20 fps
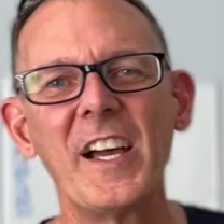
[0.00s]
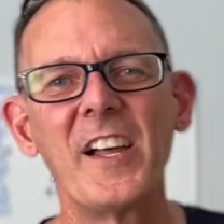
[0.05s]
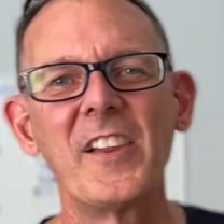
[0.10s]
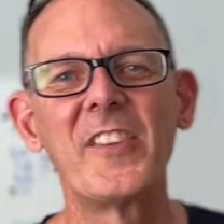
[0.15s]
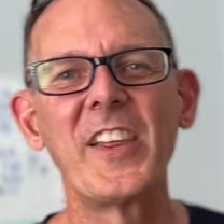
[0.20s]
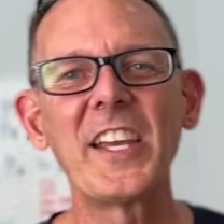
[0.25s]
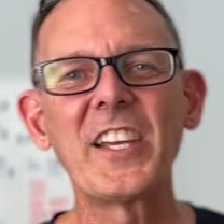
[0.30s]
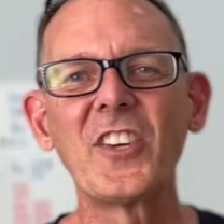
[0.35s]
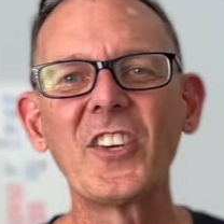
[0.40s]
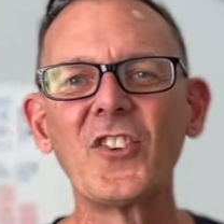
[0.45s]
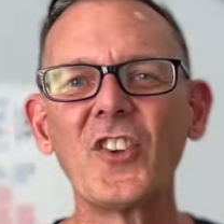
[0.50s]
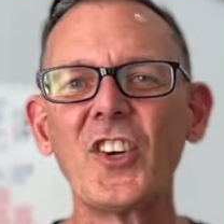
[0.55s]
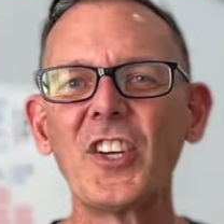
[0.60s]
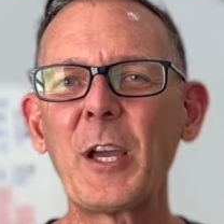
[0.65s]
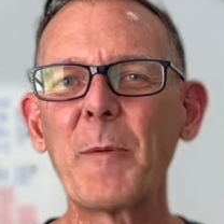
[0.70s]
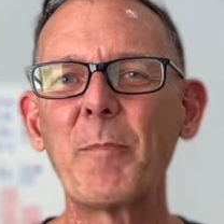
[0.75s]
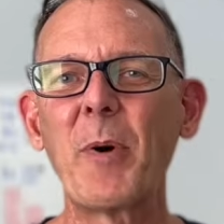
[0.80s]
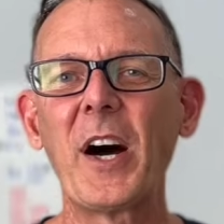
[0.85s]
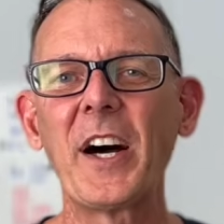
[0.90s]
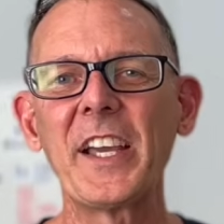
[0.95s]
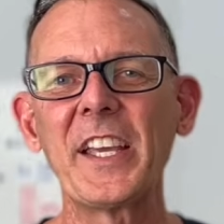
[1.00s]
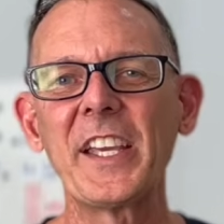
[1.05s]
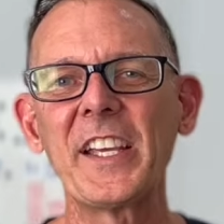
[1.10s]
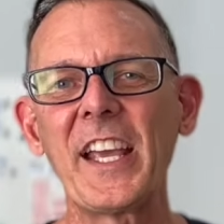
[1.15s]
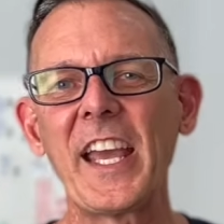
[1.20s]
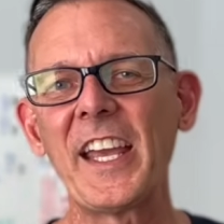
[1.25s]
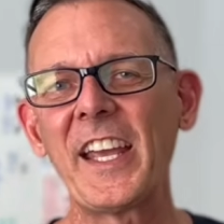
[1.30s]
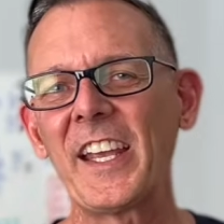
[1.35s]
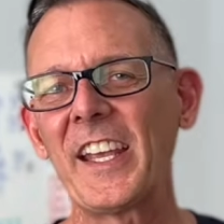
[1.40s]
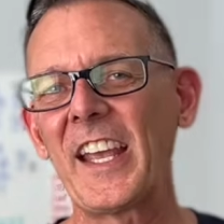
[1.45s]
They can look at buying
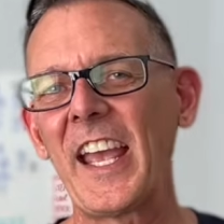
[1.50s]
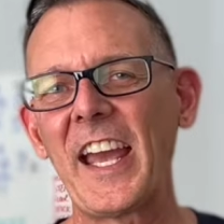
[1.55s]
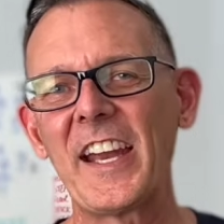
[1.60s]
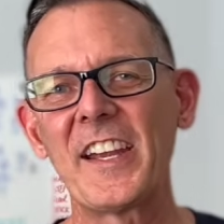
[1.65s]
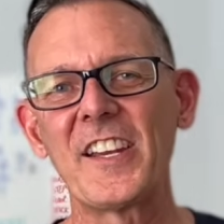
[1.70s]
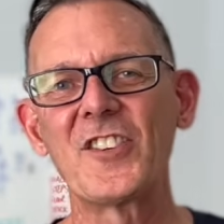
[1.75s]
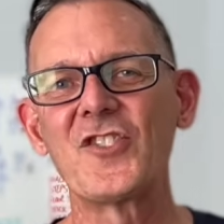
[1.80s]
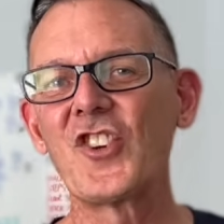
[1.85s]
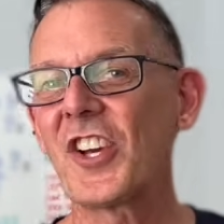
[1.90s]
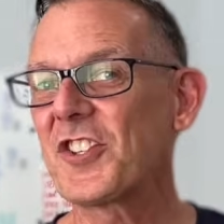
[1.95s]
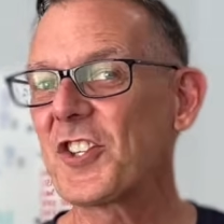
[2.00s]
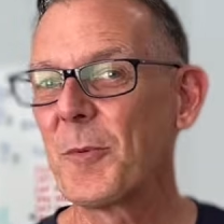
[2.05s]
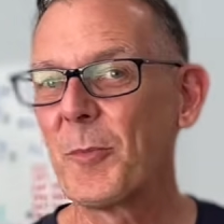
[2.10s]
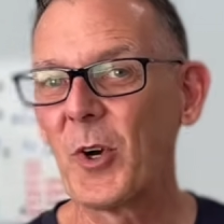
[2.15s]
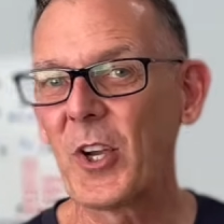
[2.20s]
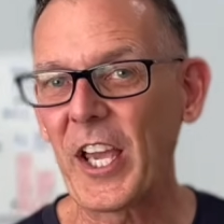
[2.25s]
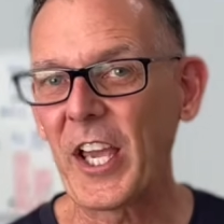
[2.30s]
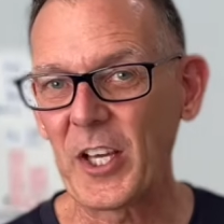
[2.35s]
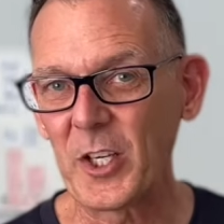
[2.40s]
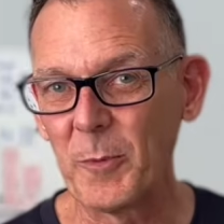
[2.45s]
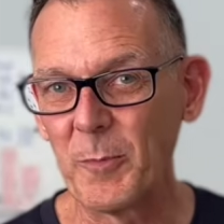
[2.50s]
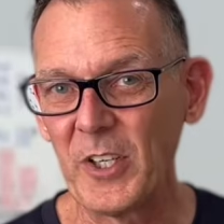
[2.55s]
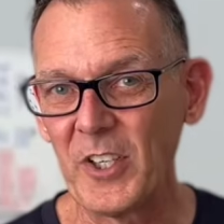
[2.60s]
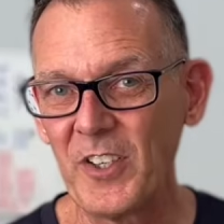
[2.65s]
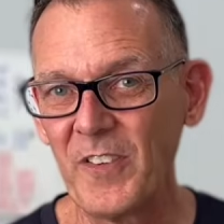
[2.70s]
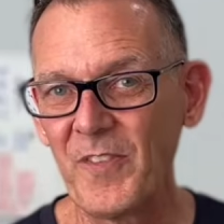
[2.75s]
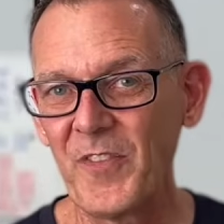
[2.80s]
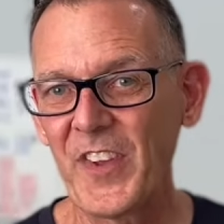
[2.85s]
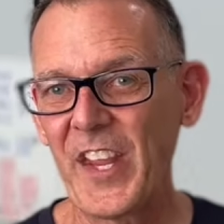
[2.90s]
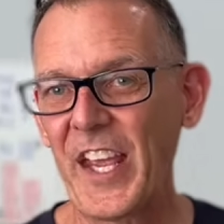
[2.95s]
an adjustable
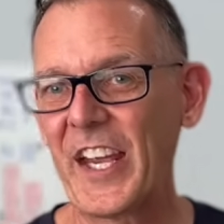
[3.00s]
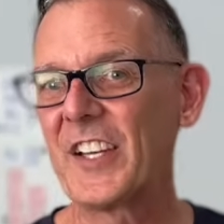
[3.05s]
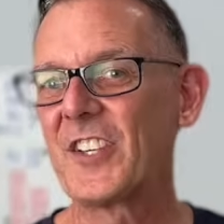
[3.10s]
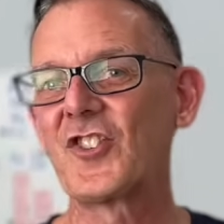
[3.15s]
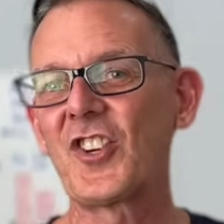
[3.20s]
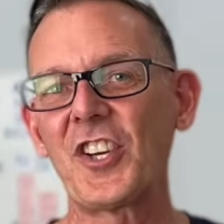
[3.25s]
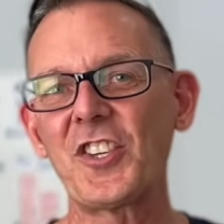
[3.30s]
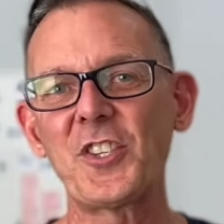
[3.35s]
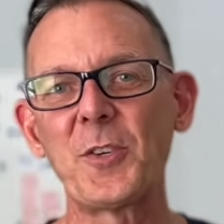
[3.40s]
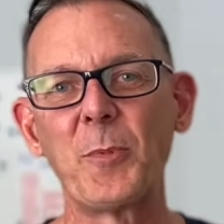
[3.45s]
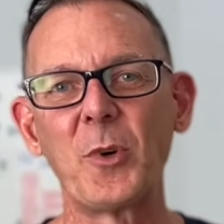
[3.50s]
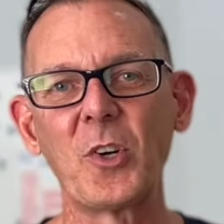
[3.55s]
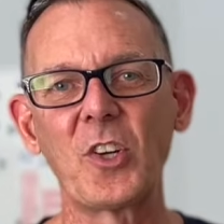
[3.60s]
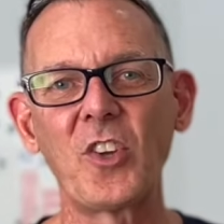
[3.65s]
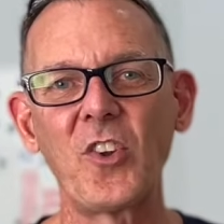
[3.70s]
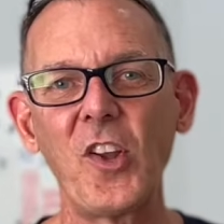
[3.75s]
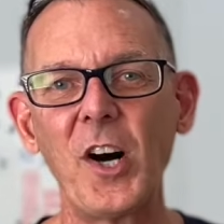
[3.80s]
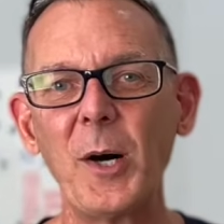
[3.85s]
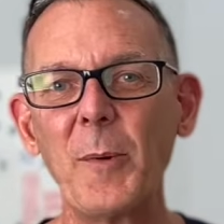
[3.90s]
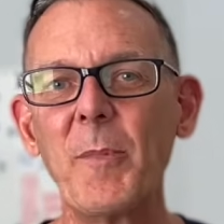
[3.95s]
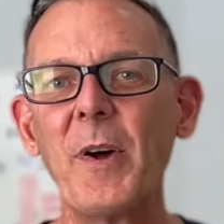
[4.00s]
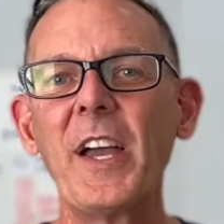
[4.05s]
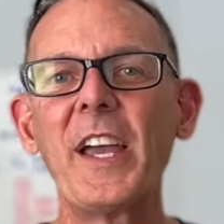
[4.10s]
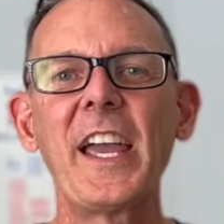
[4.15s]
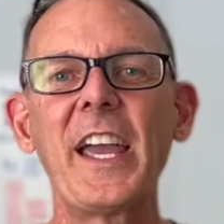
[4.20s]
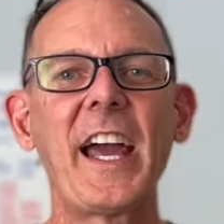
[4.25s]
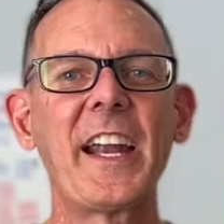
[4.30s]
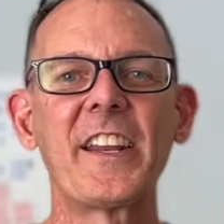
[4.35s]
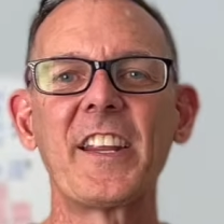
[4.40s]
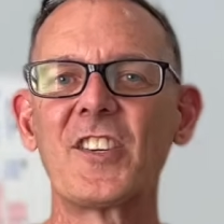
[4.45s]
kettlebell, an adjustable club,
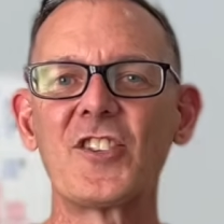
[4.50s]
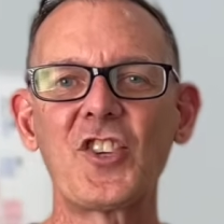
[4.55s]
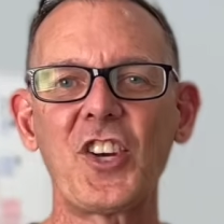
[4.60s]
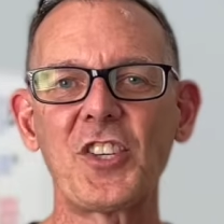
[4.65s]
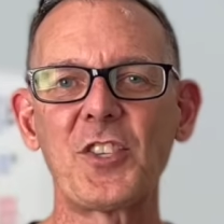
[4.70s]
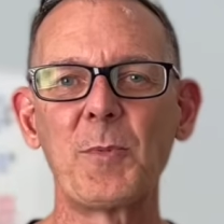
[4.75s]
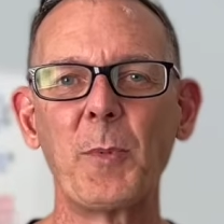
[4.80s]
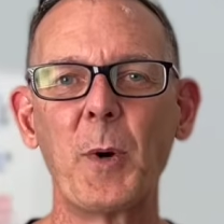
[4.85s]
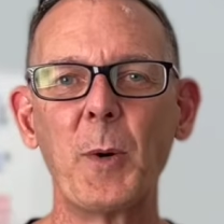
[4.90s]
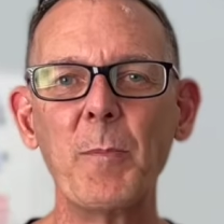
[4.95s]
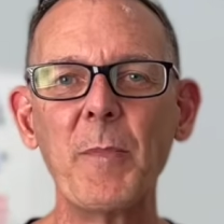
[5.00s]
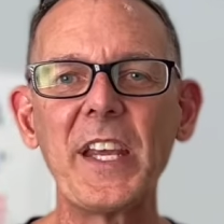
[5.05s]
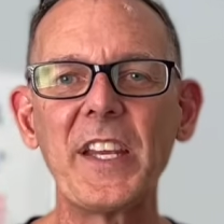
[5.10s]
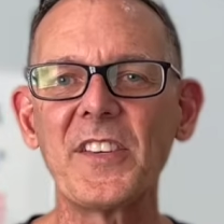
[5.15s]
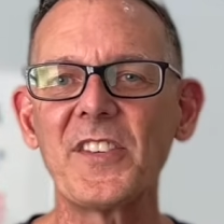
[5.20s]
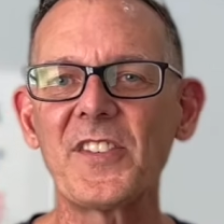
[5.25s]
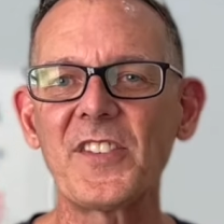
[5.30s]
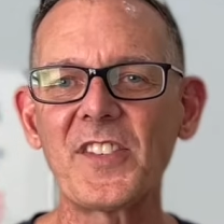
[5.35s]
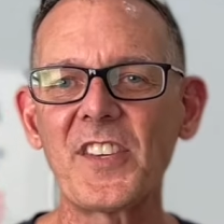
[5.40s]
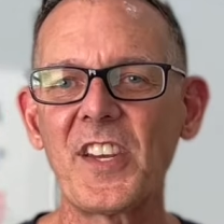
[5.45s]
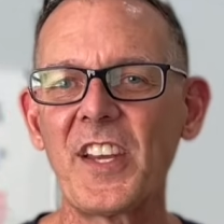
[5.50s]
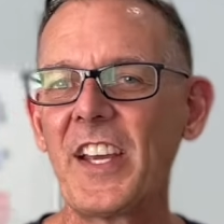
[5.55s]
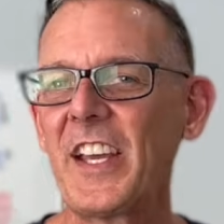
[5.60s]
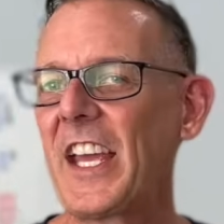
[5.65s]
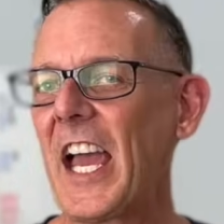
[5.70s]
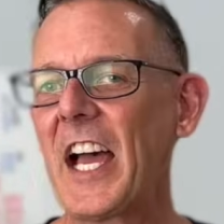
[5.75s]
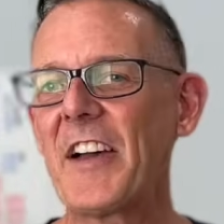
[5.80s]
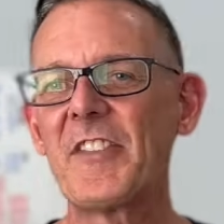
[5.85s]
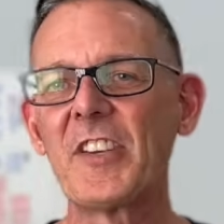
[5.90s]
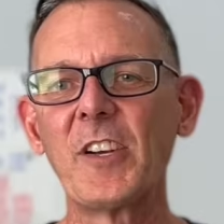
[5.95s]
and an adjustable mace,
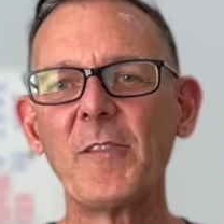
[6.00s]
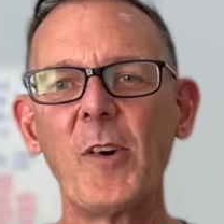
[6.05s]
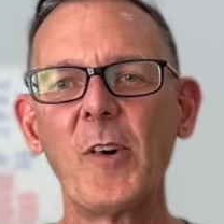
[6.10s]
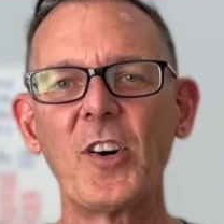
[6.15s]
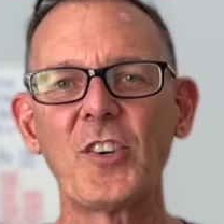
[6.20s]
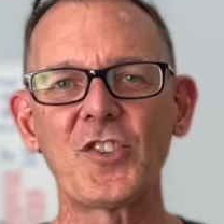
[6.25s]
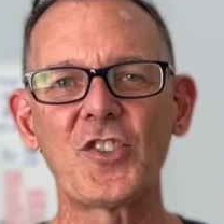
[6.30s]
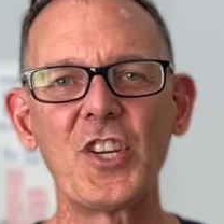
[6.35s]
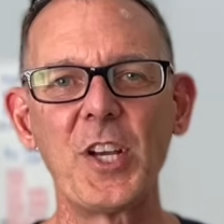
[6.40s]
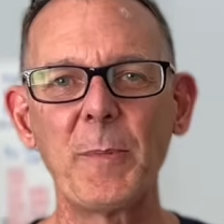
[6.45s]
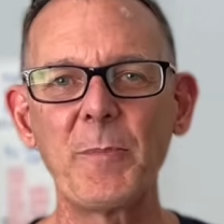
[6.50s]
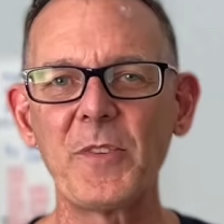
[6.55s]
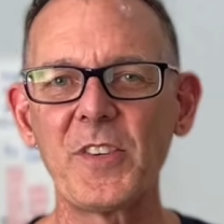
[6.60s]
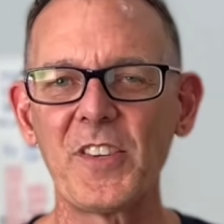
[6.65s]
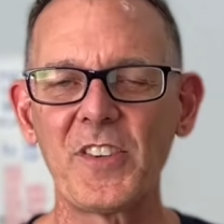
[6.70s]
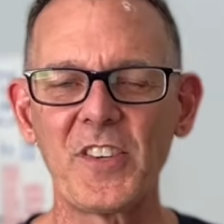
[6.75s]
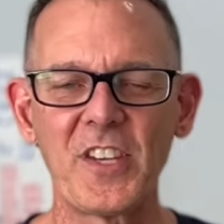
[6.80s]
having them all shipped.